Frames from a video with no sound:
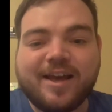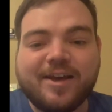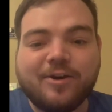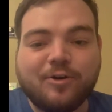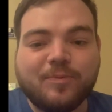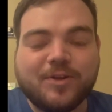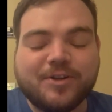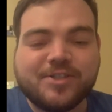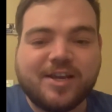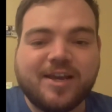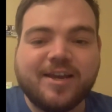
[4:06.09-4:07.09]
I hope that you're
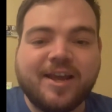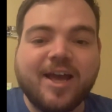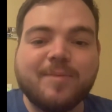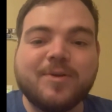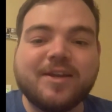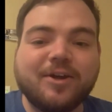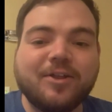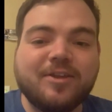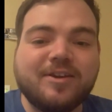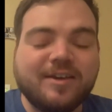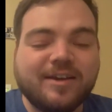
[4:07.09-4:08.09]
staying happy and
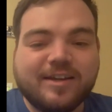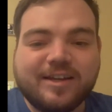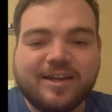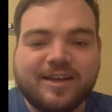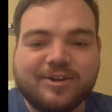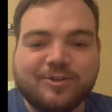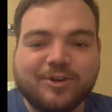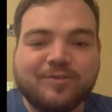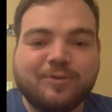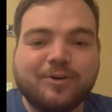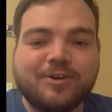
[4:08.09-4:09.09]
healthy, and you're
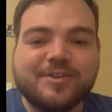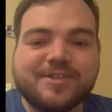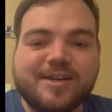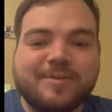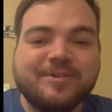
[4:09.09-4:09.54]
looking forward to the summer.